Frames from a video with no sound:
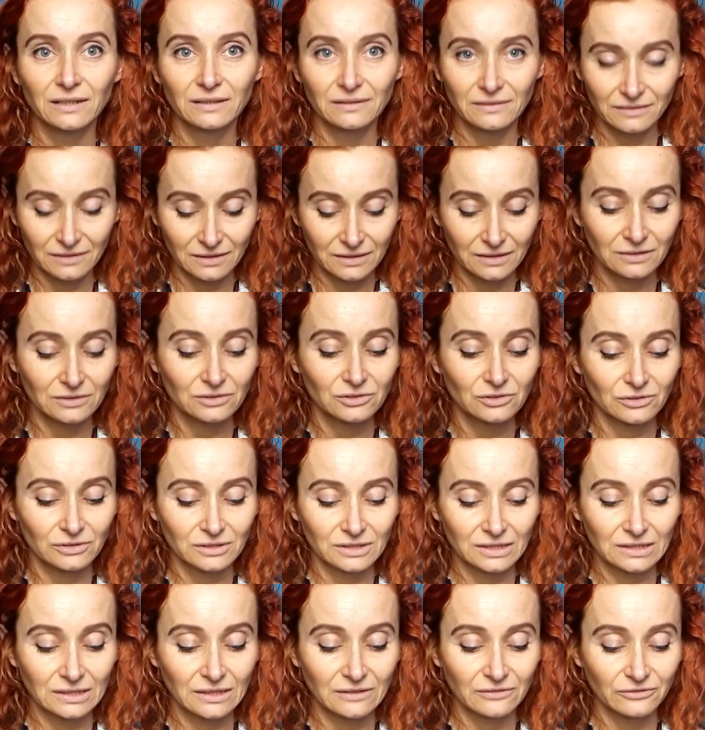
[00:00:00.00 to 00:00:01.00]
I think it's got
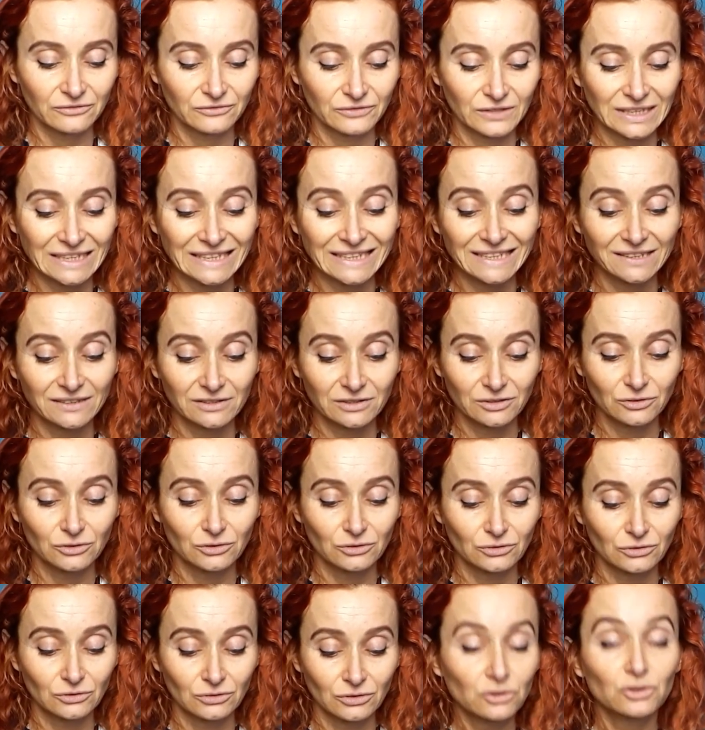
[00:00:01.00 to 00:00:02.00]
enough ease
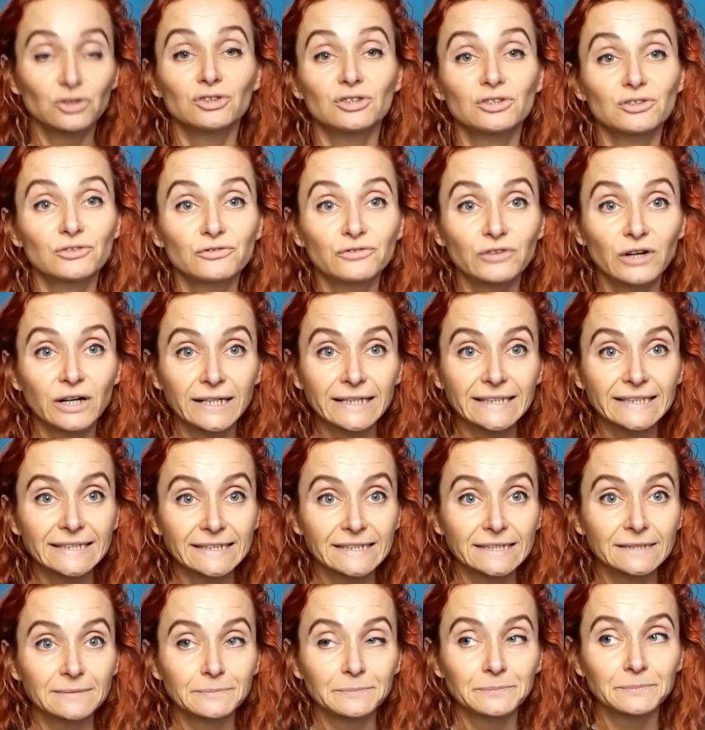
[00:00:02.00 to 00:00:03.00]
to
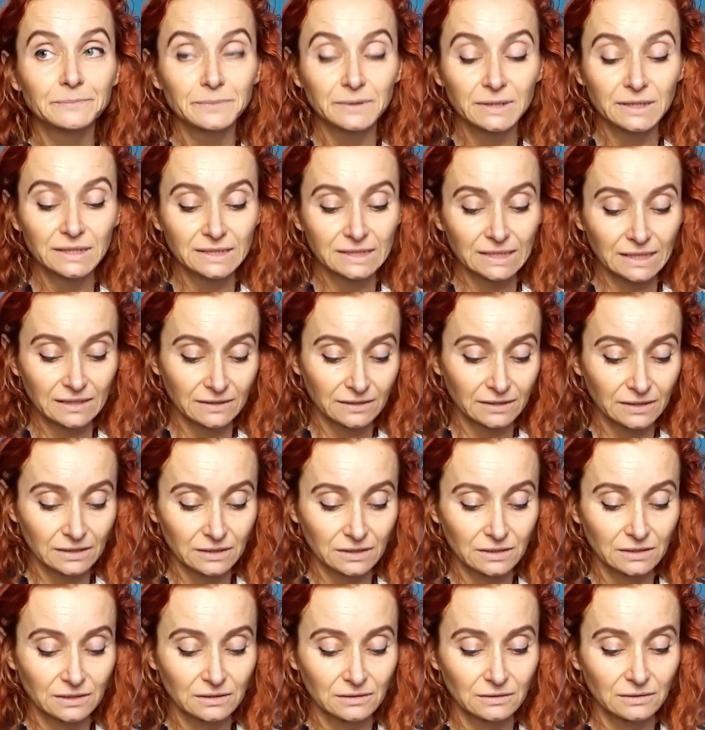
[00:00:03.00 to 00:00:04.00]
suffice, because I
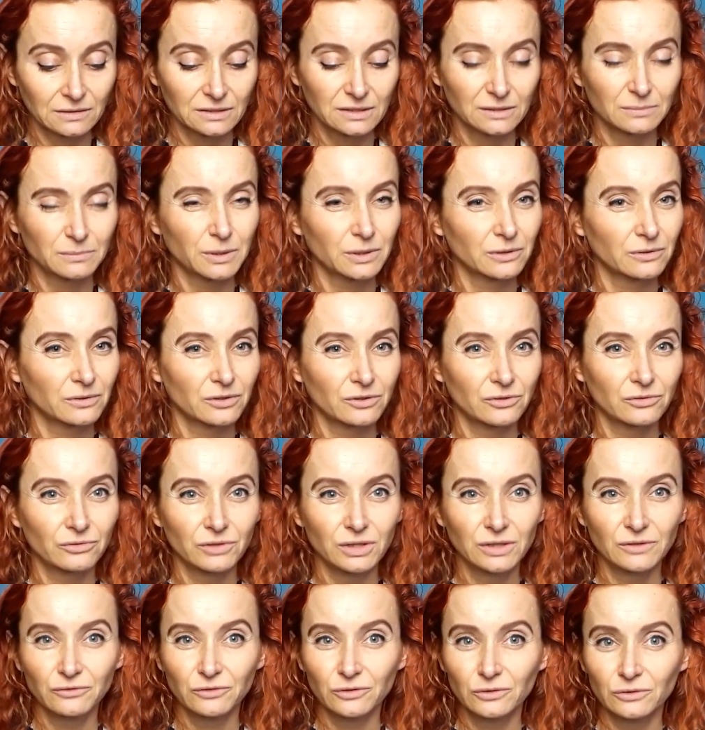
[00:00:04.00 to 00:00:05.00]
think it's about
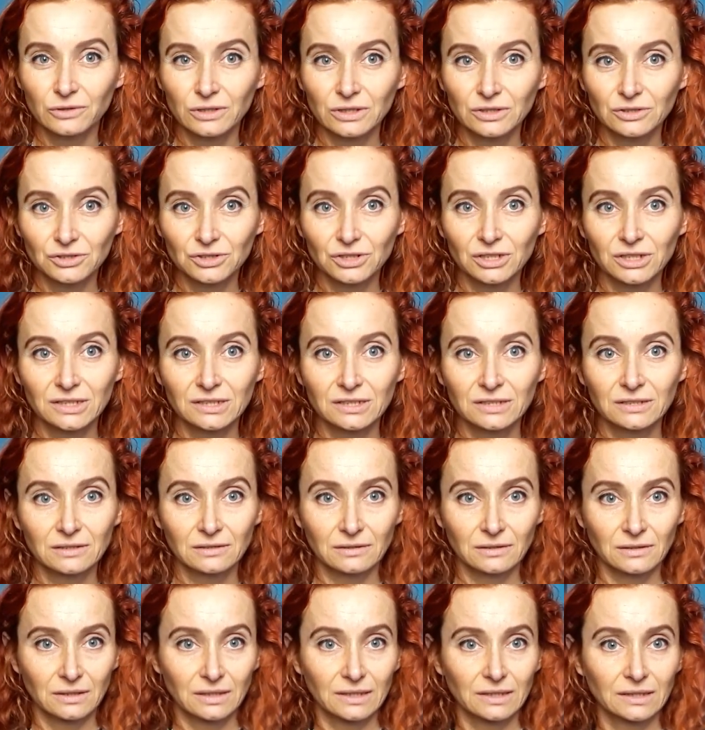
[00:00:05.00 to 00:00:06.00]
3-4 inches,
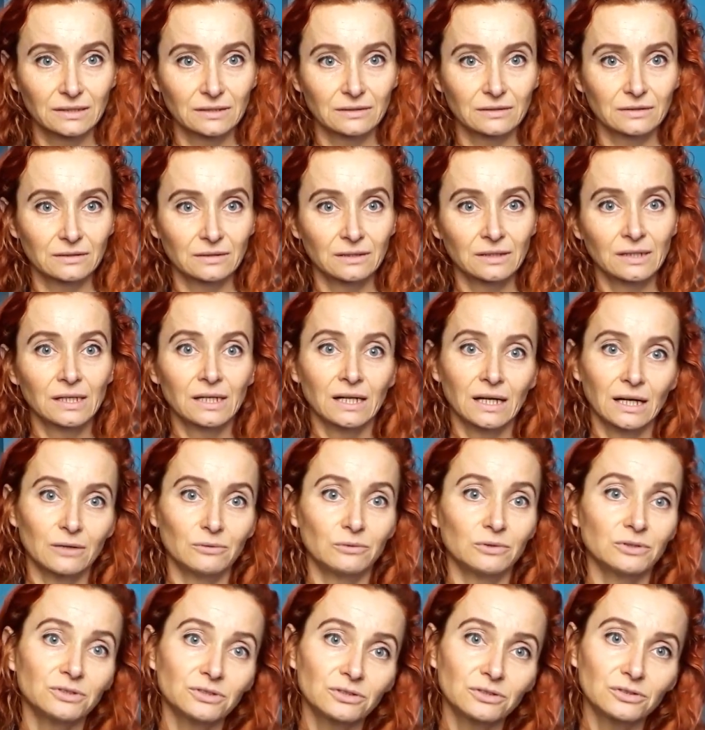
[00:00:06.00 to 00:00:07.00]
and I
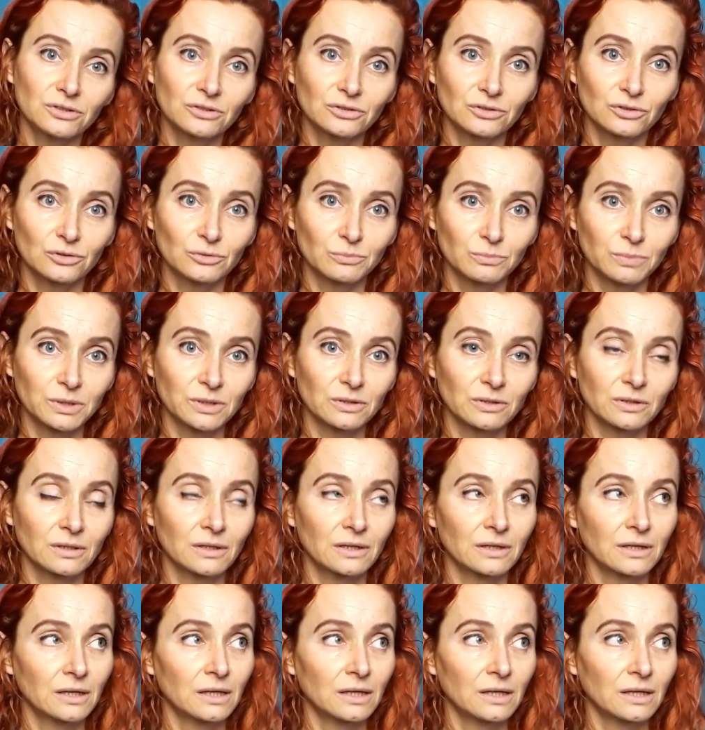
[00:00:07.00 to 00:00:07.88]
wanted it to be